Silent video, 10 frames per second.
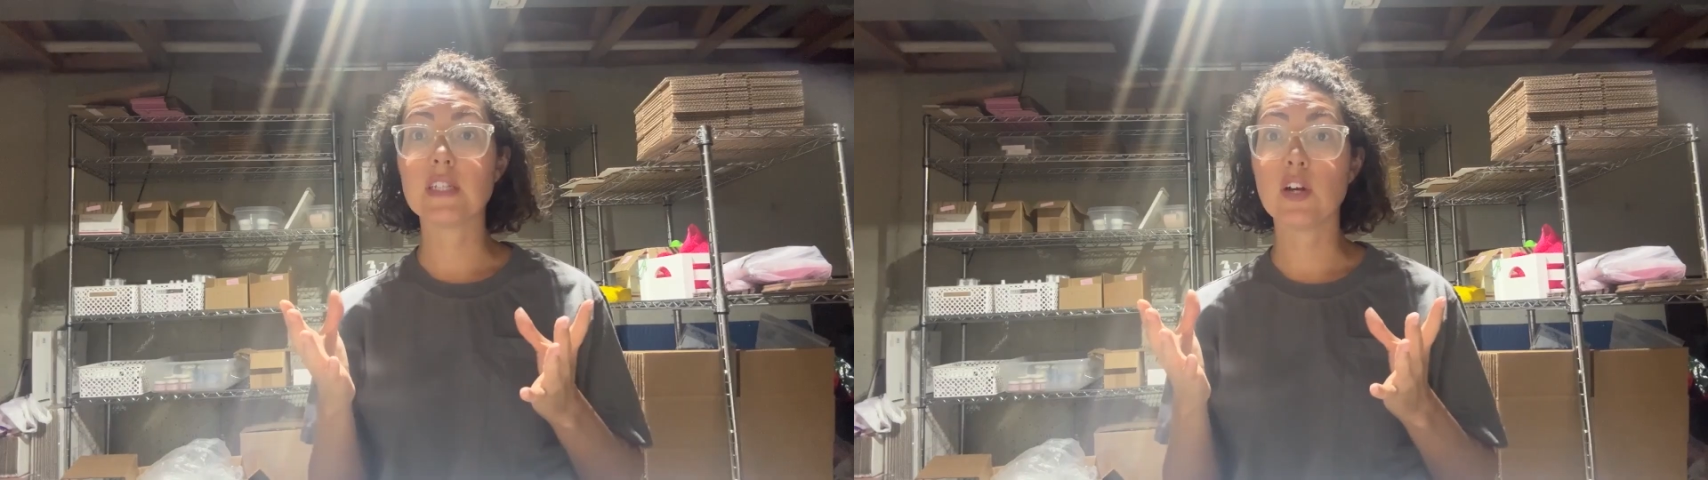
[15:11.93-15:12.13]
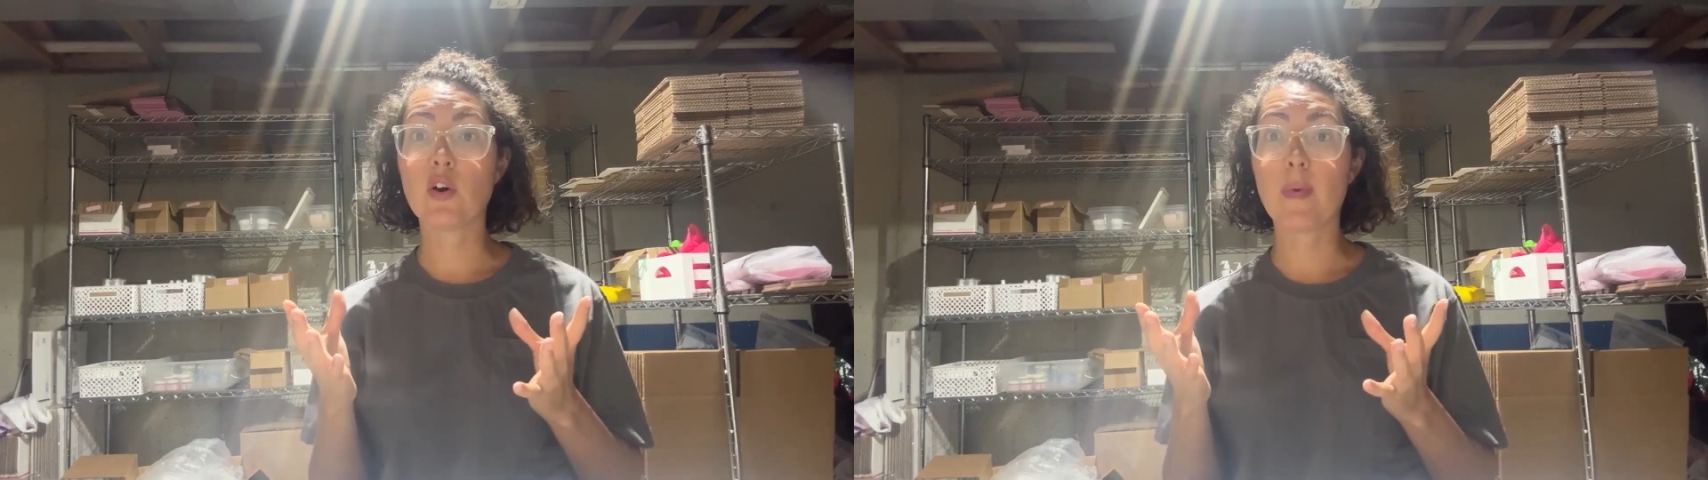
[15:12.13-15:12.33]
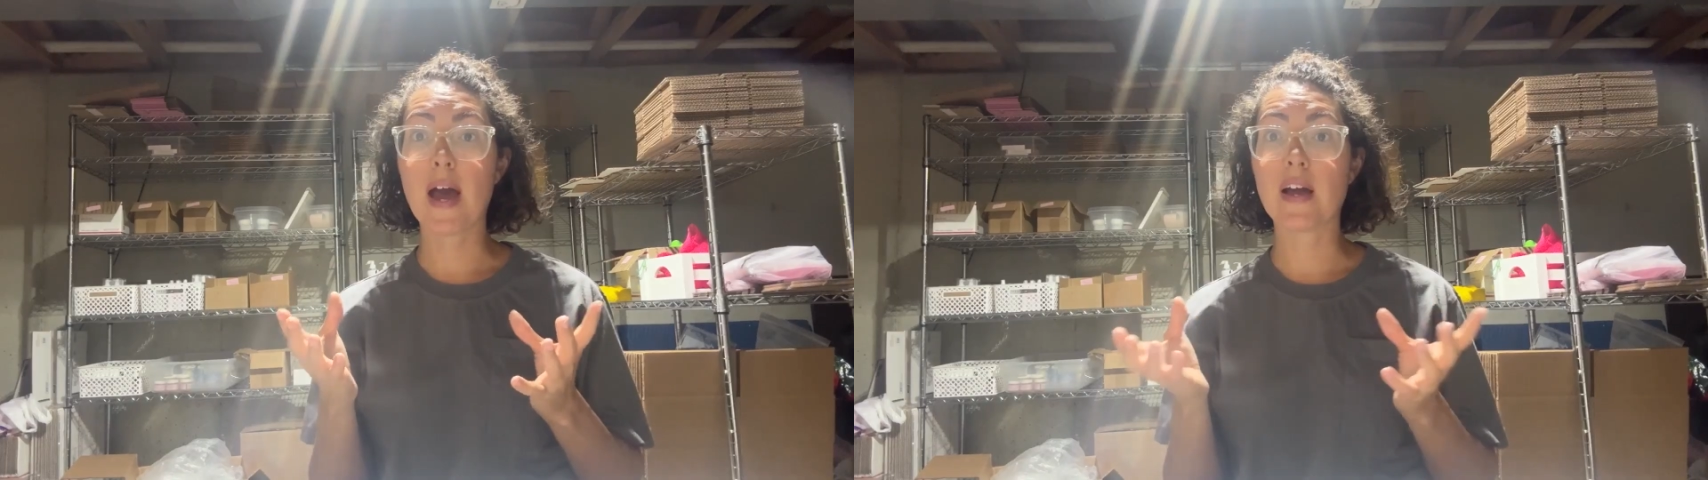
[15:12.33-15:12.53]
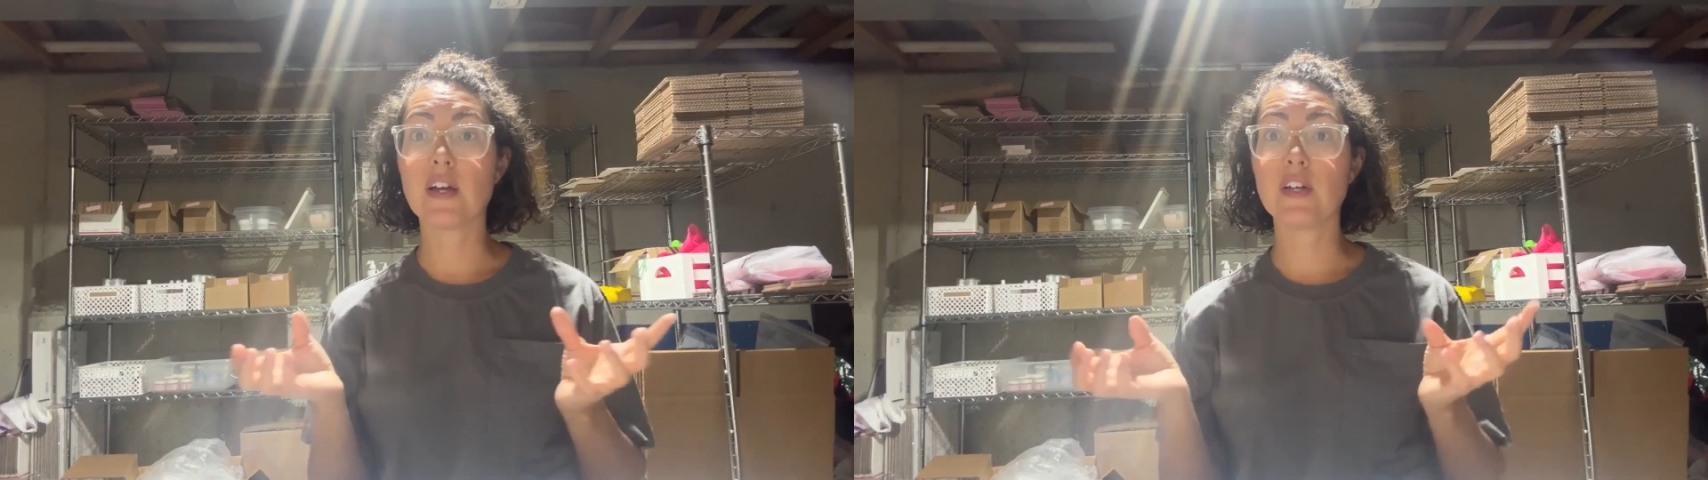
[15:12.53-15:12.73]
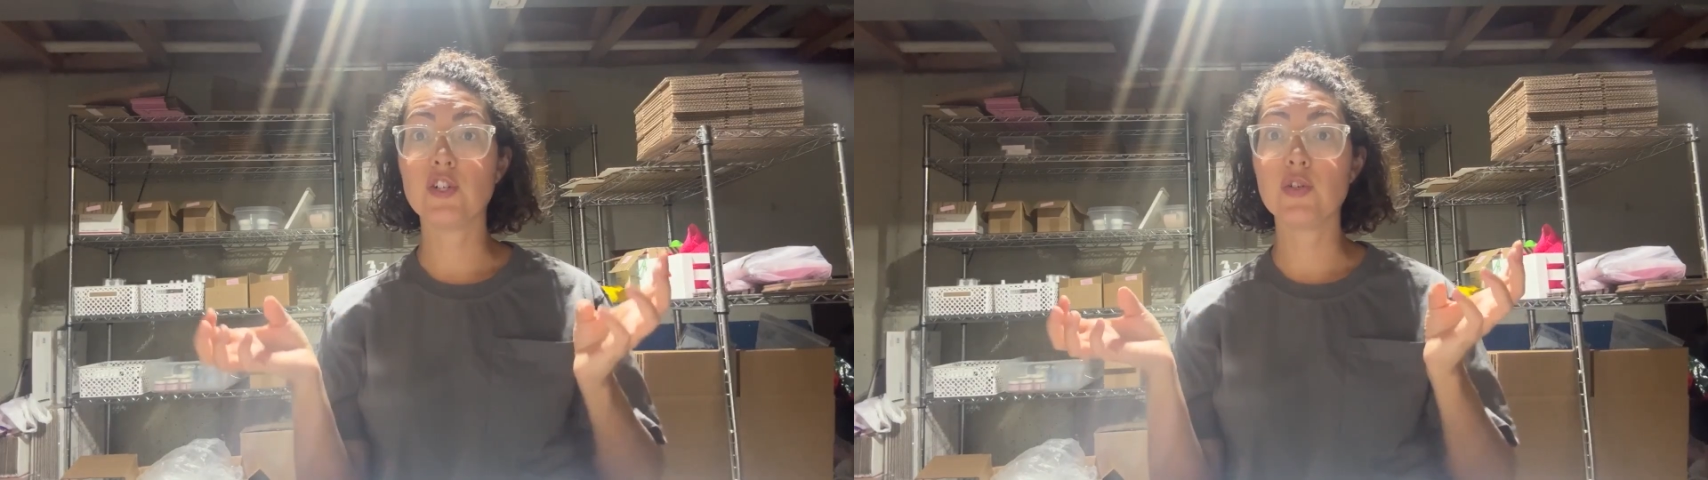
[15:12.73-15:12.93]
single
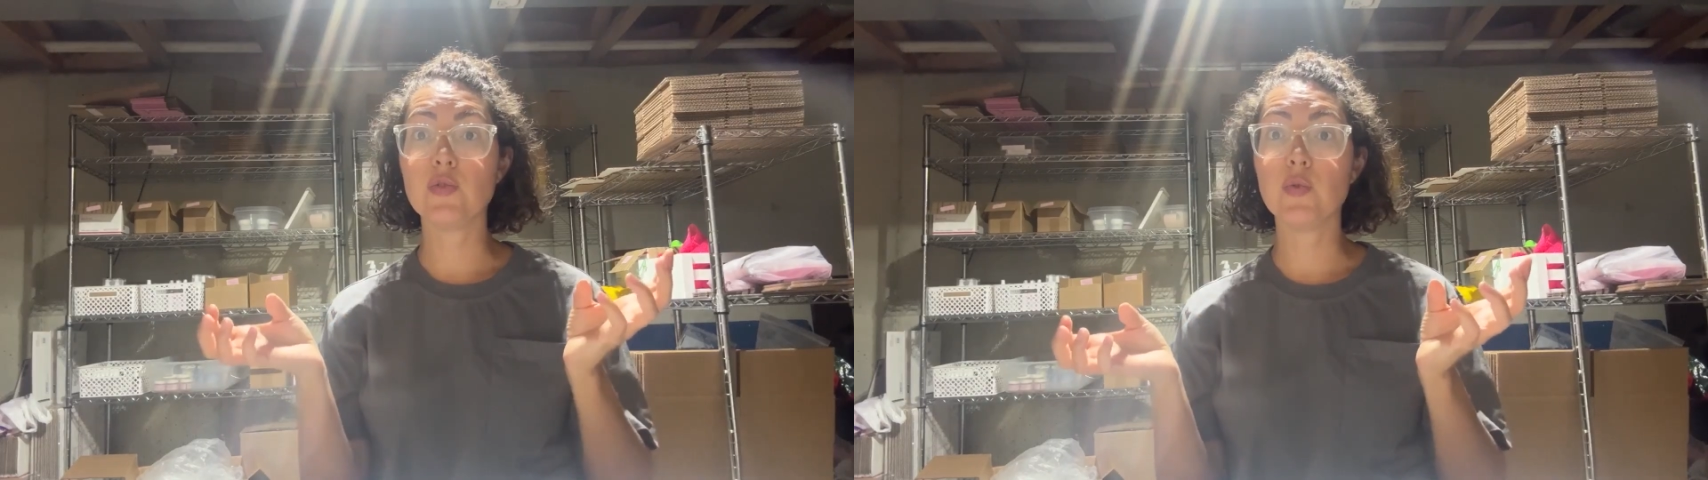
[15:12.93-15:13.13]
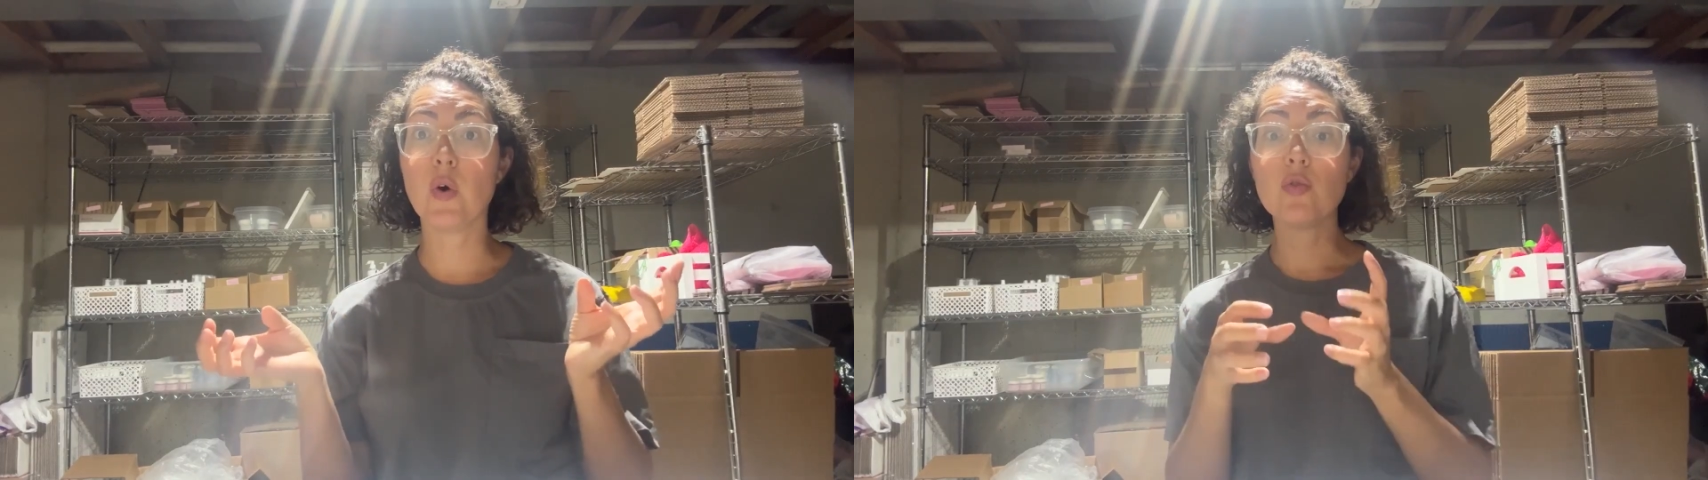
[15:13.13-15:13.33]
package you